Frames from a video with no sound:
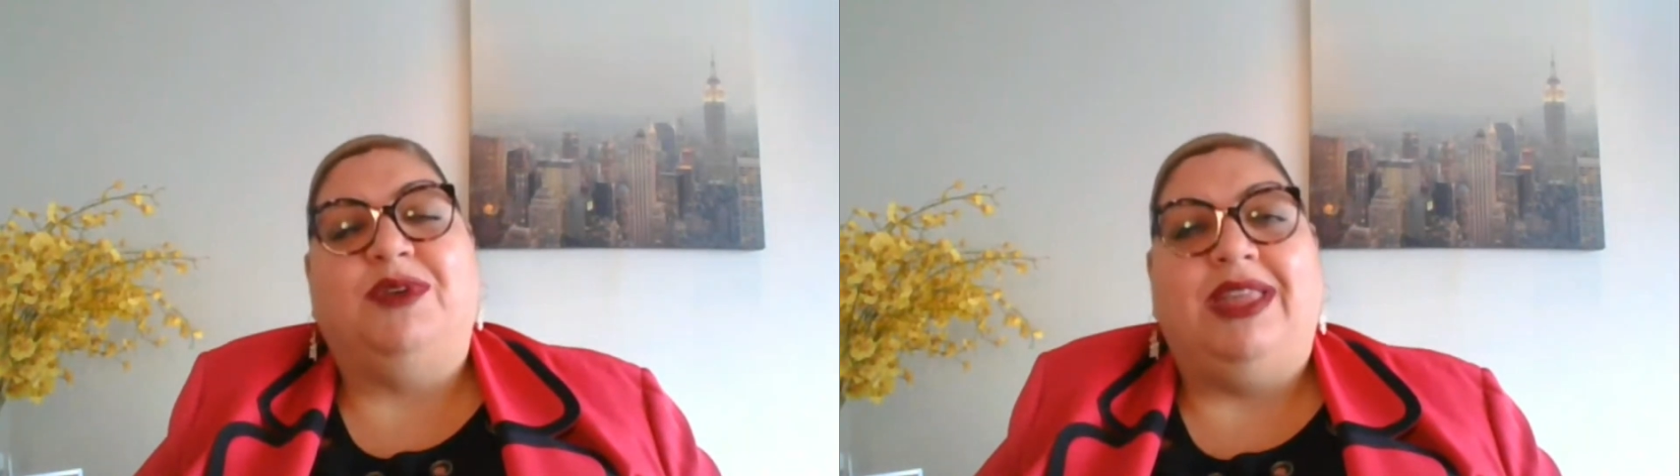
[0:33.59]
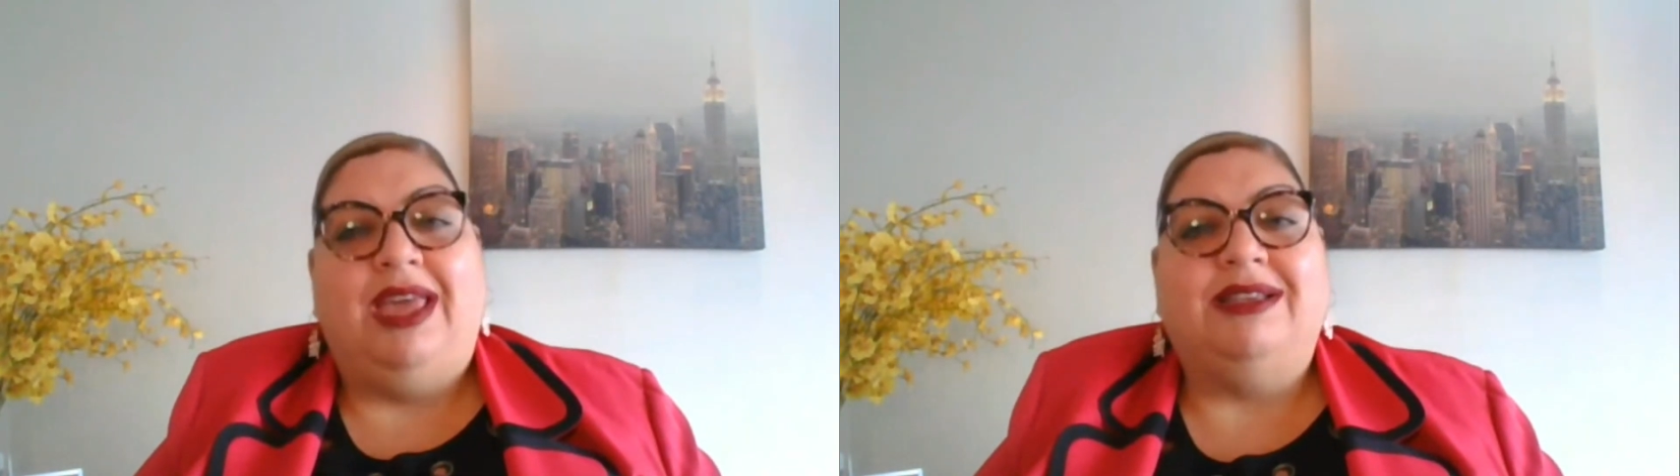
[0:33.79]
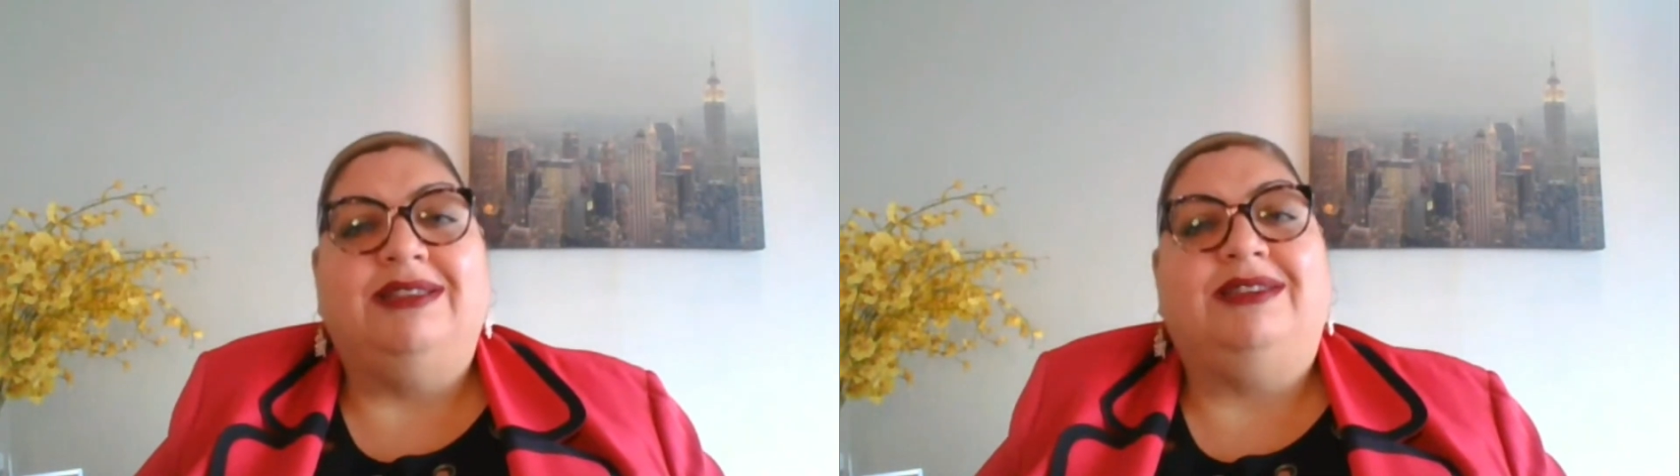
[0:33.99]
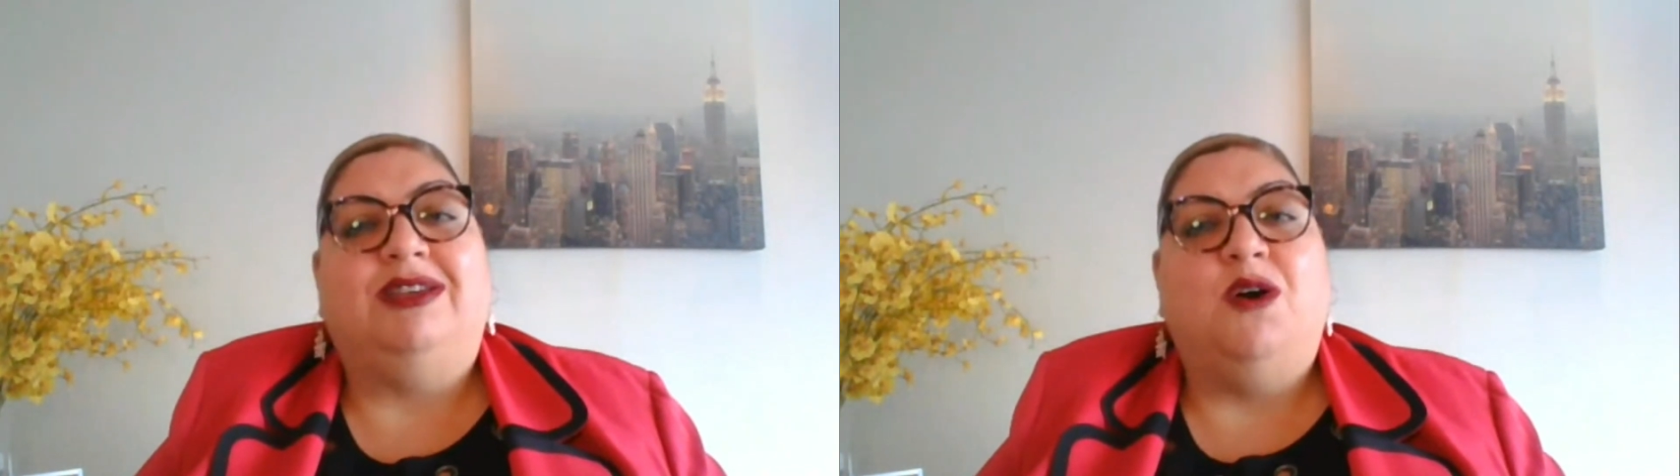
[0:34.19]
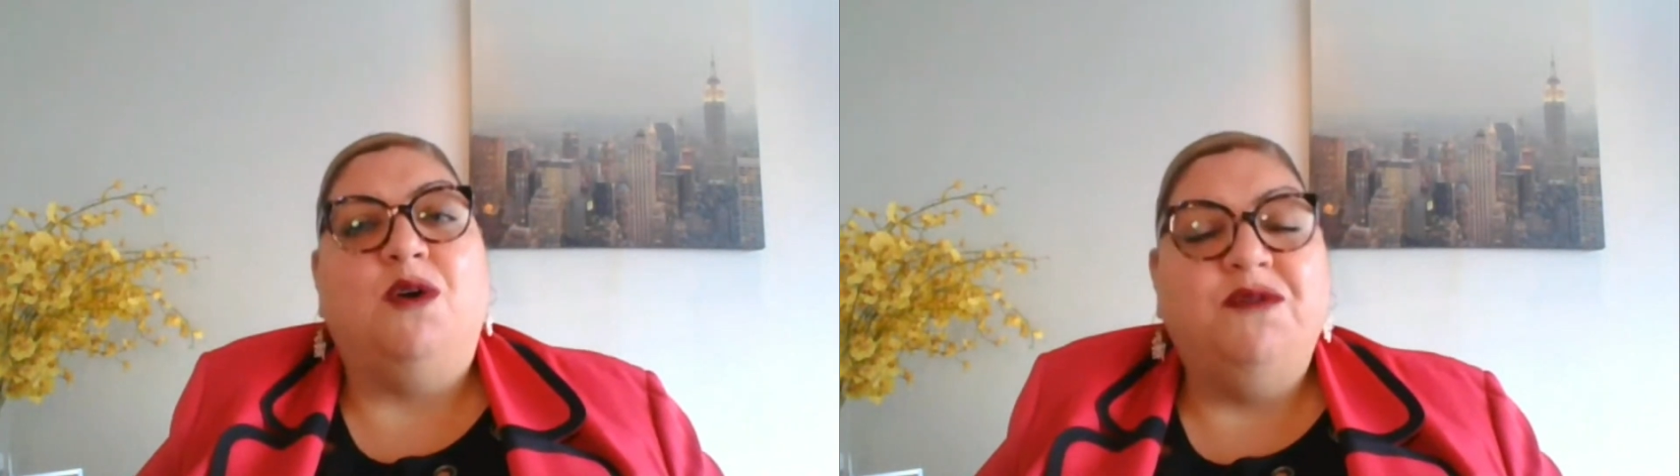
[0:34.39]

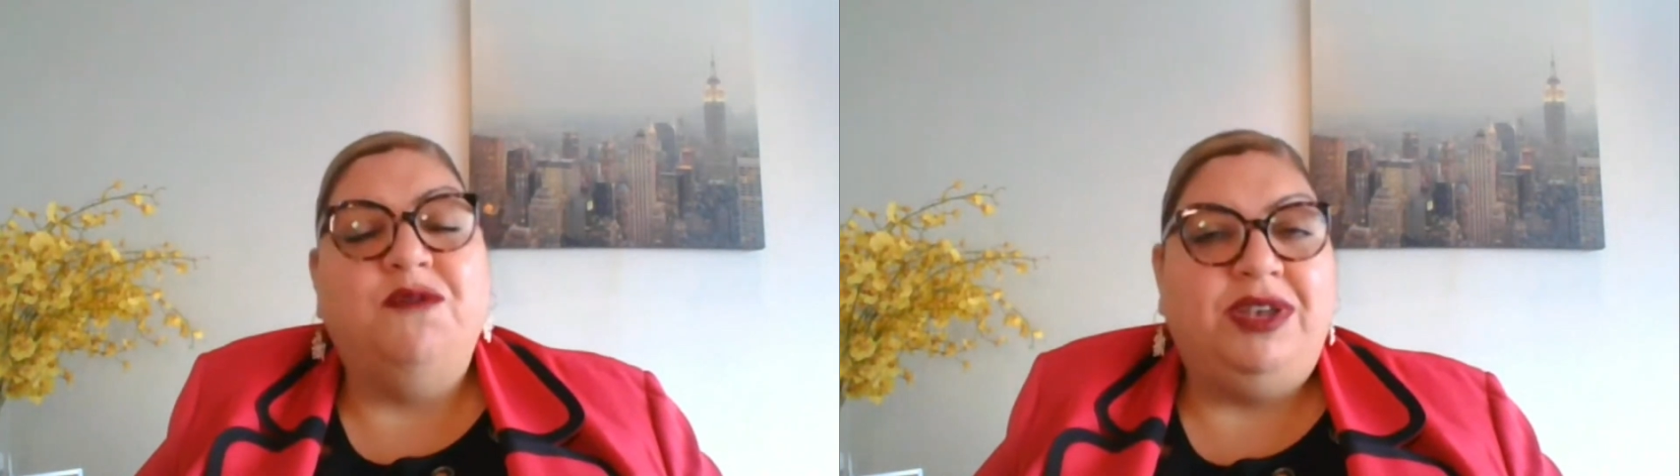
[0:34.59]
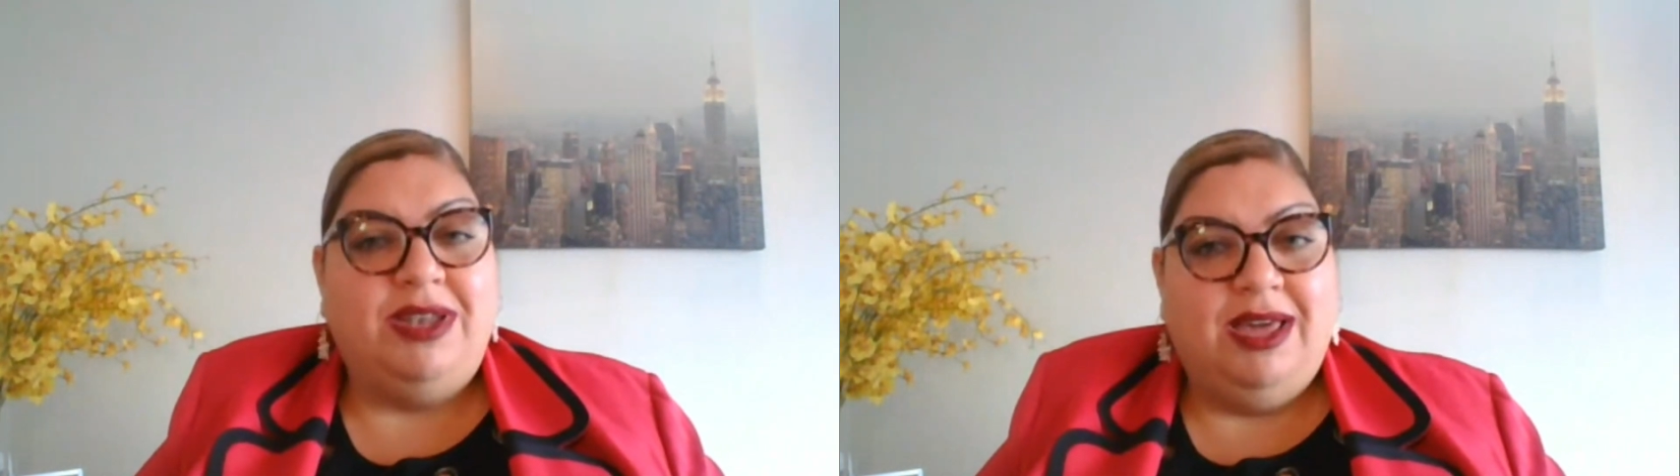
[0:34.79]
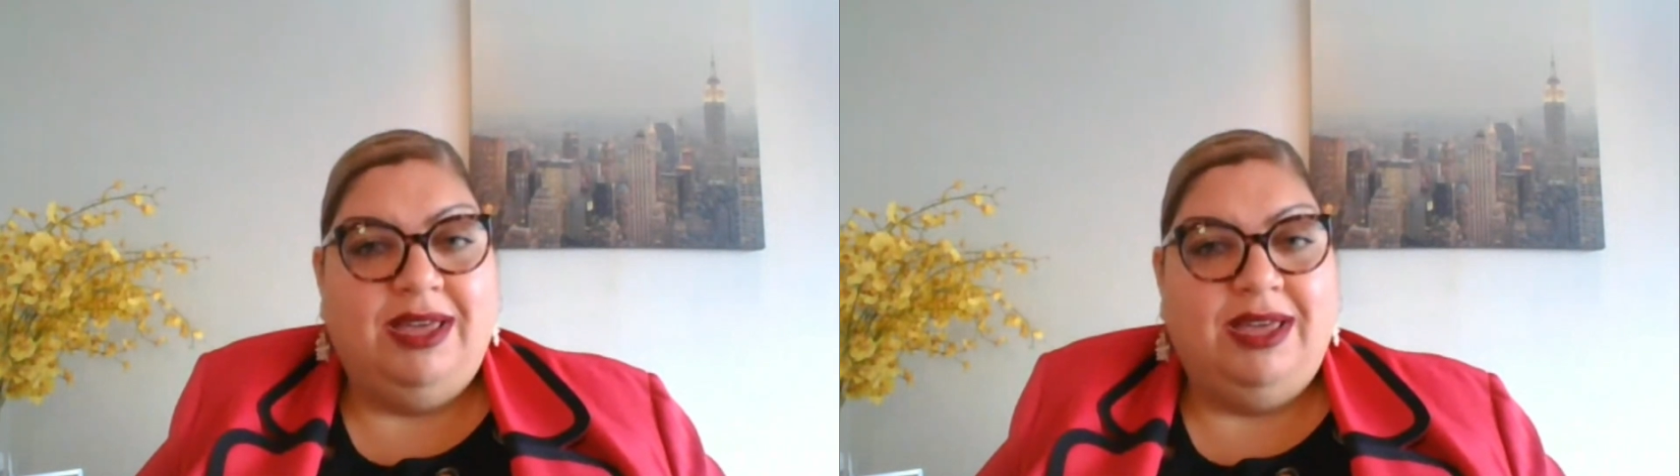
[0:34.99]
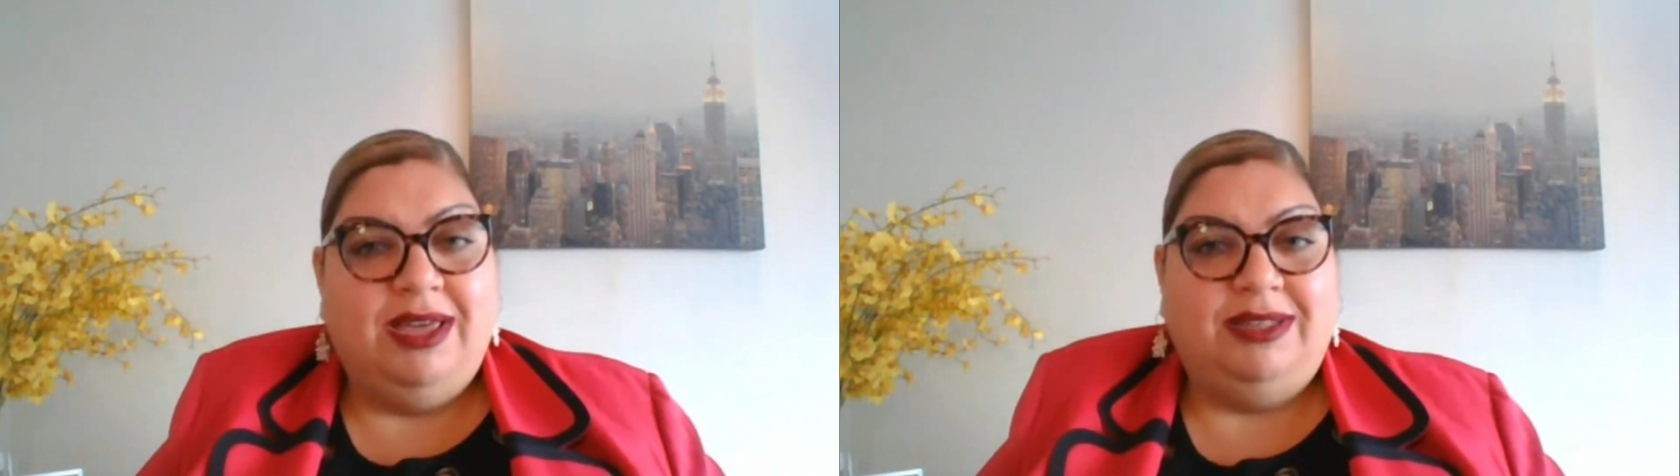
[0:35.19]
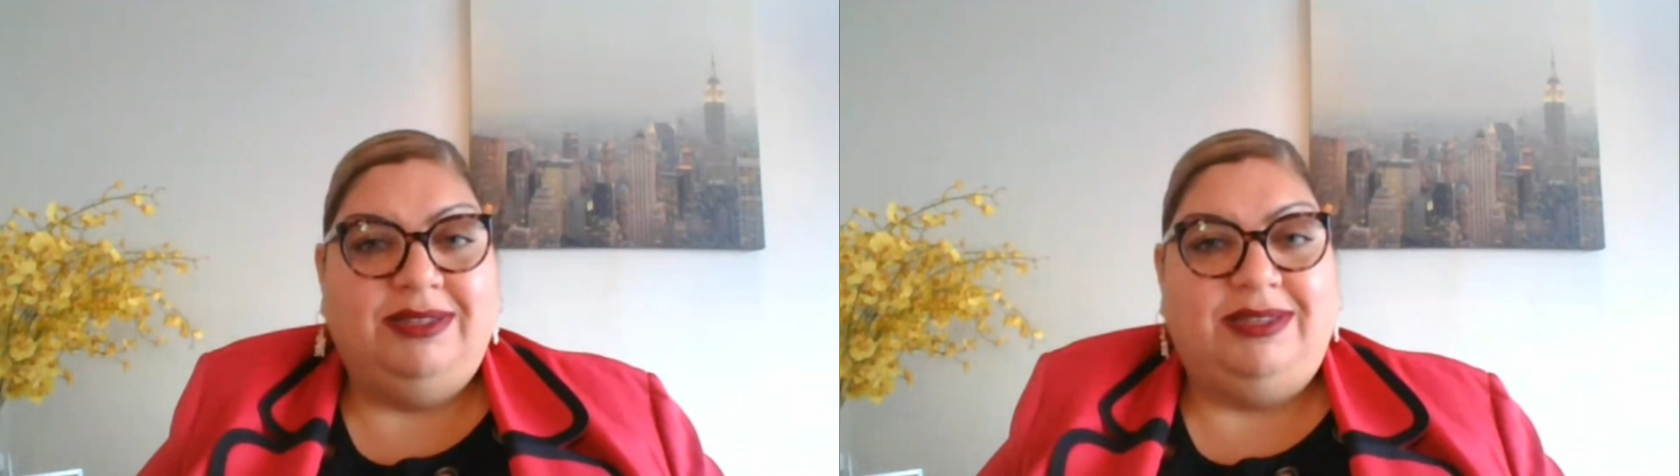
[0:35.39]
related to
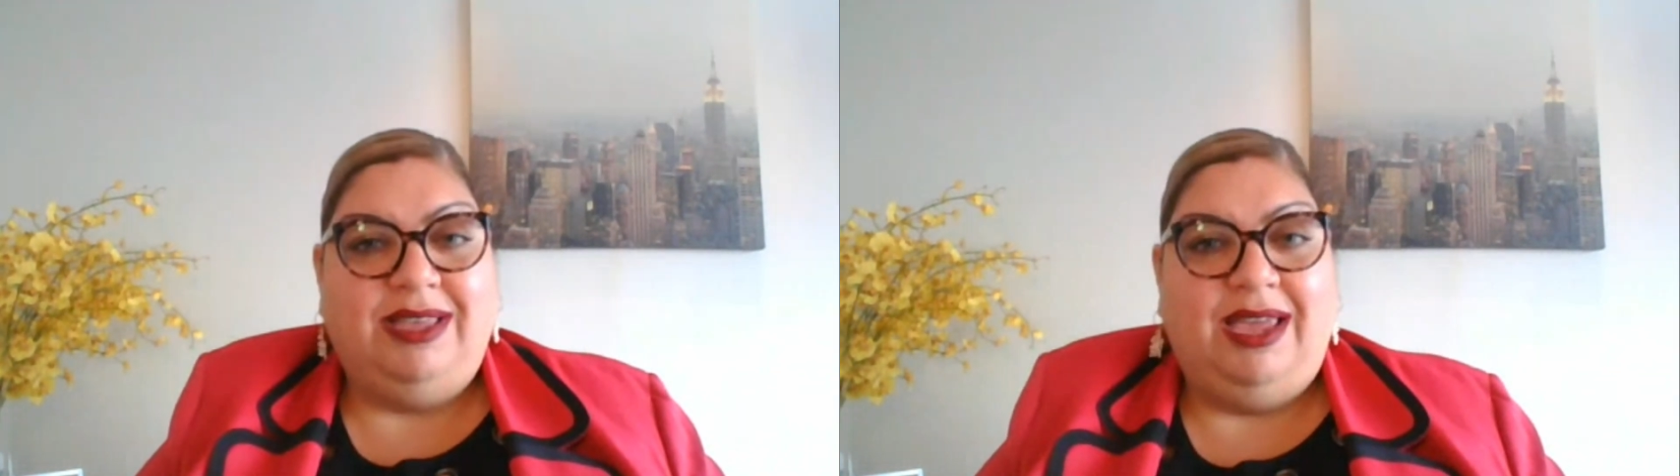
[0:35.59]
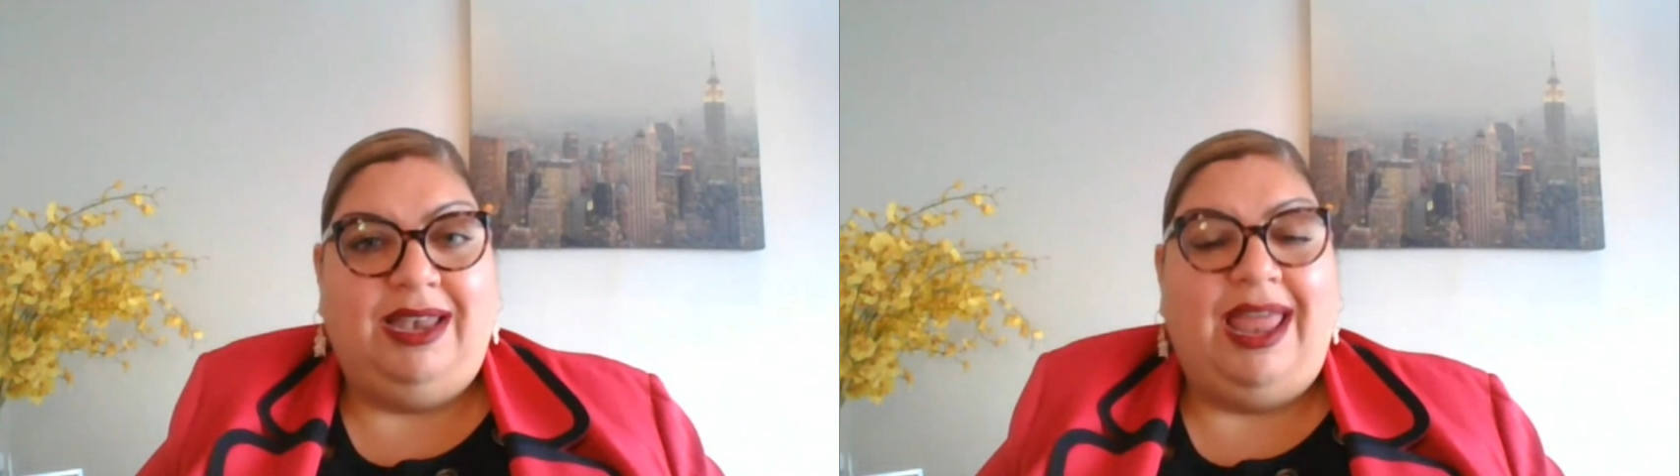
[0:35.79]
COVID-19